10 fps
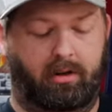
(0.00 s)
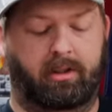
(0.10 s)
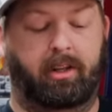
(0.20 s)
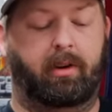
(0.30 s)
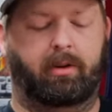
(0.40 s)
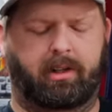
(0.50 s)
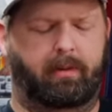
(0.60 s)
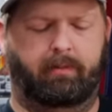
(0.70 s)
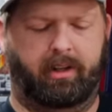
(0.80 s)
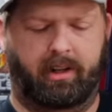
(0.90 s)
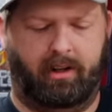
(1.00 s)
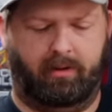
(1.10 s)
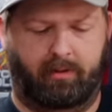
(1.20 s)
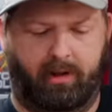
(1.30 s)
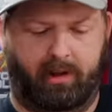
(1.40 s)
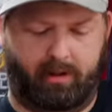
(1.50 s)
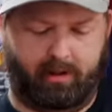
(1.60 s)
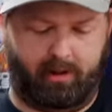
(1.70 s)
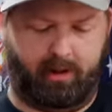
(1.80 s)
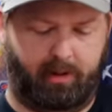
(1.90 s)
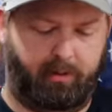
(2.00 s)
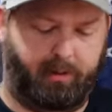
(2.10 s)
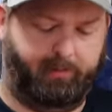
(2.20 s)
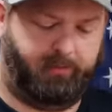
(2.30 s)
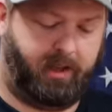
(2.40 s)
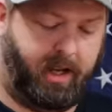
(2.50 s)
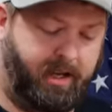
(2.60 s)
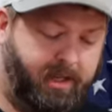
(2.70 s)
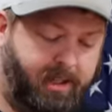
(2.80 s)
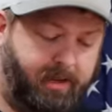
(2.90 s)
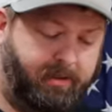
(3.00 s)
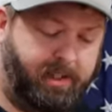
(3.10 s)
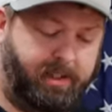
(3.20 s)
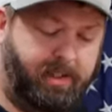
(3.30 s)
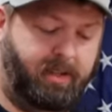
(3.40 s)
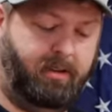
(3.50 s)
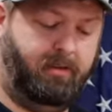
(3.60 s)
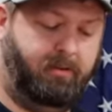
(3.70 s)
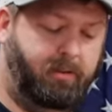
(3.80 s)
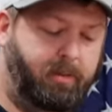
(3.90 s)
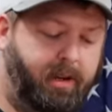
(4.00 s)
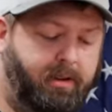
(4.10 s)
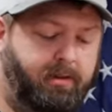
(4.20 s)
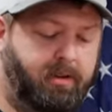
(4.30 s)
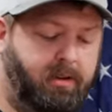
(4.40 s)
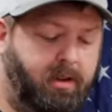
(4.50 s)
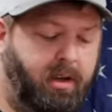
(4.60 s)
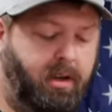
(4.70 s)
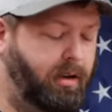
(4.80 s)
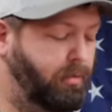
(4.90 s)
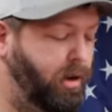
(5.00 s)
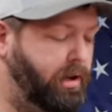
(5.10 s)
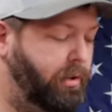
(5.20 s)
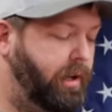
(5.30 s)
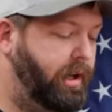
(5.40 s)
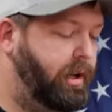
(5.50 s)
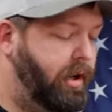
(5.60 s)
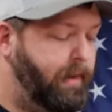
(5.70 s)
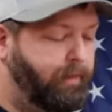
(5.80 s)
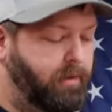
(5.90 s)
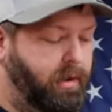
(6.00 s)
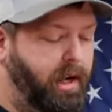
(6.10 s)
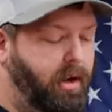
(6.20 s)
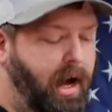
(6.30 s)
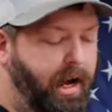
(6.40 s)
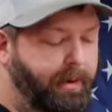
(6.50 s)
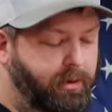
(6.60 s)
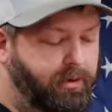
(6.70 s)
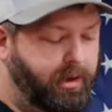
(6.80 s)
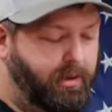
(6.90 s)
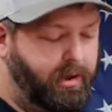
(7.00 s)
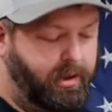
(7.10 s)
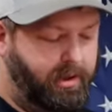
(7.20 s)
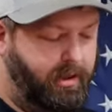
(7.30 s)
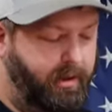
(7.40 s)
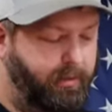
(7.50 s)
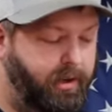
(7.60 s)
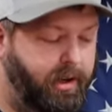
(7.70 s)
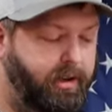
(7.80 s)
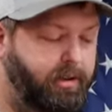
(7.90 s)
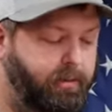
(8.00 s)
zero to seven fifty. I don't know what I just said there, but cool. It does have sixteen hundred foot pounds uh, breakaway. Now, I am going to throw in a disclaimer there